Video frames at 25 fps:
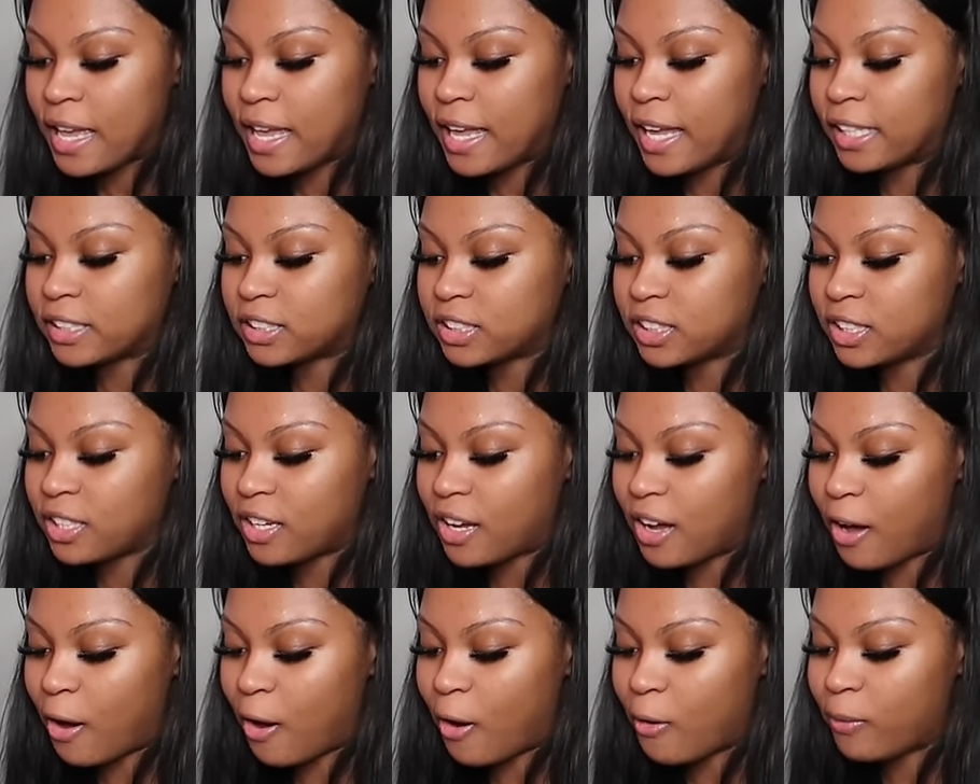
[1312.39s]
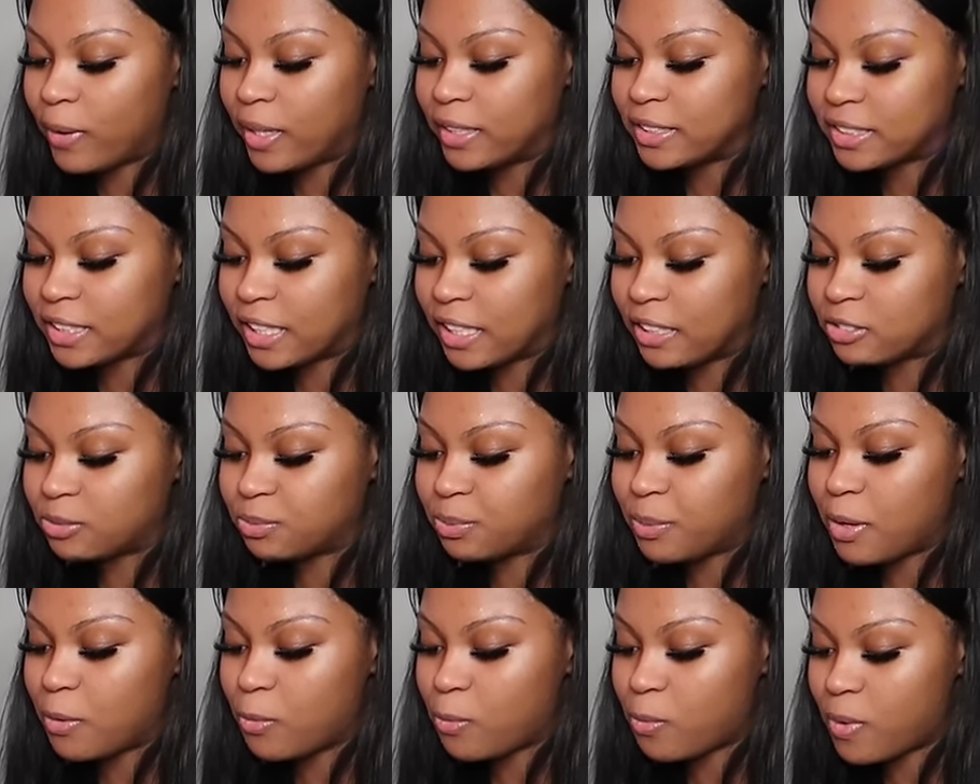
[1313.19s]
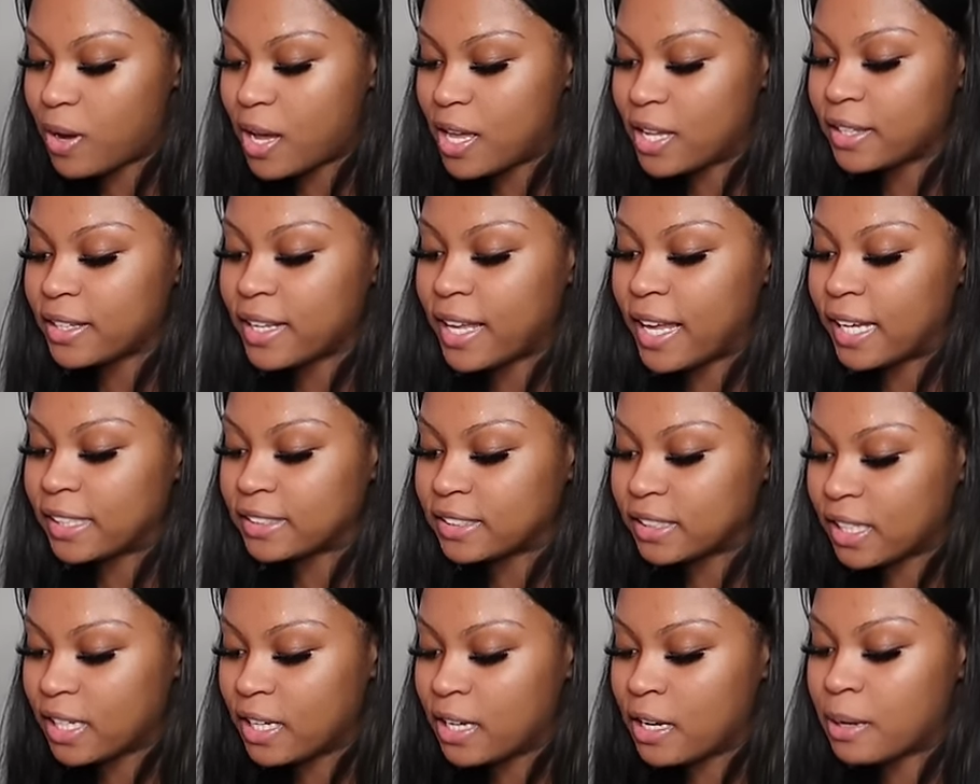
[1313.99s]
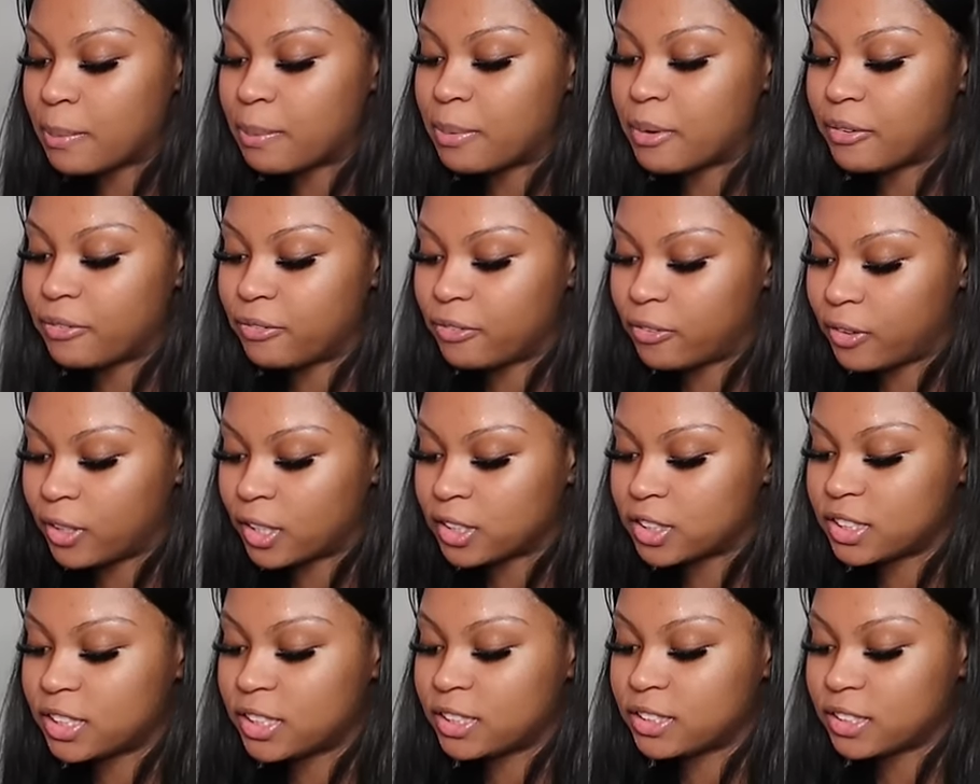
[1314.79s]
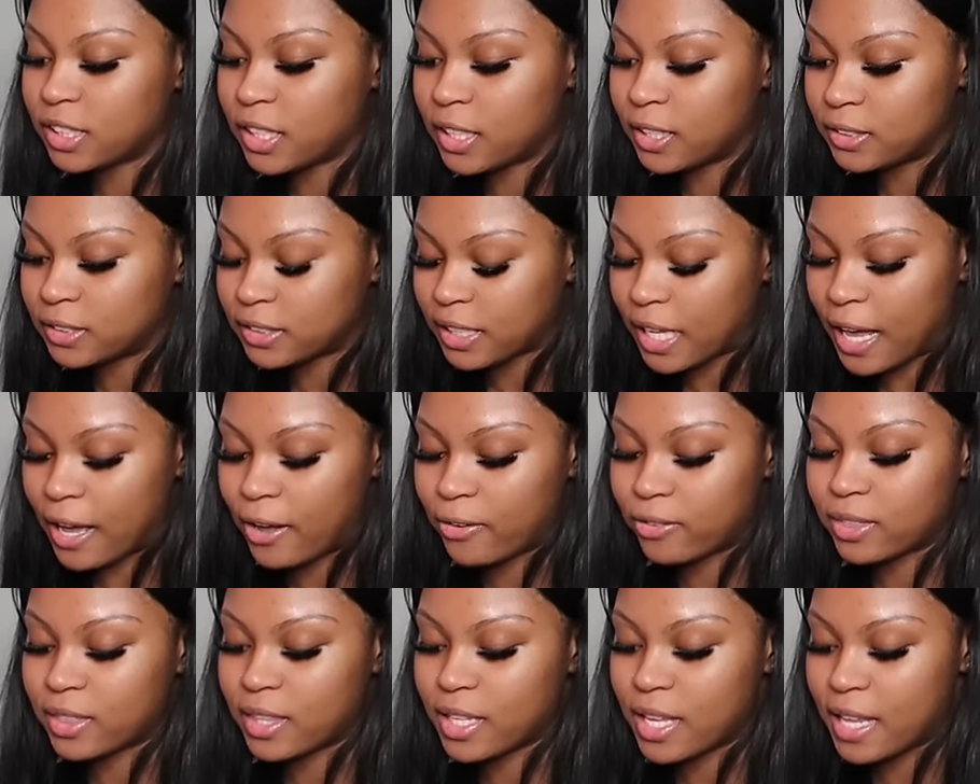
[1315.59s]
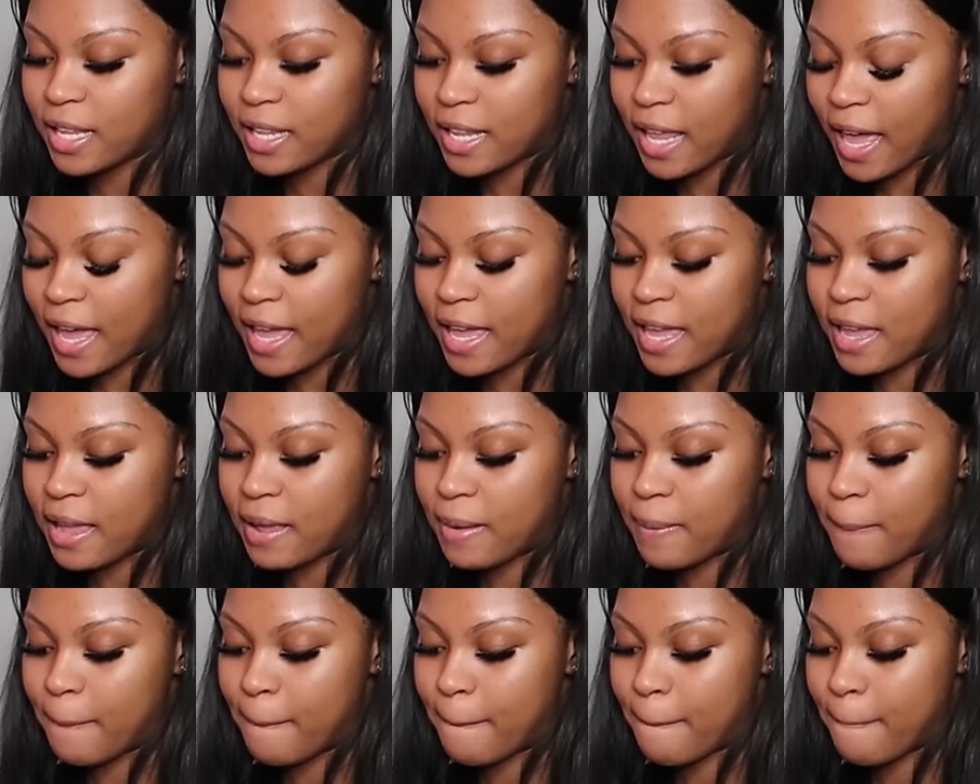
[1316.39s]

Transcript: And she always gives me one last hug before she turns out the light.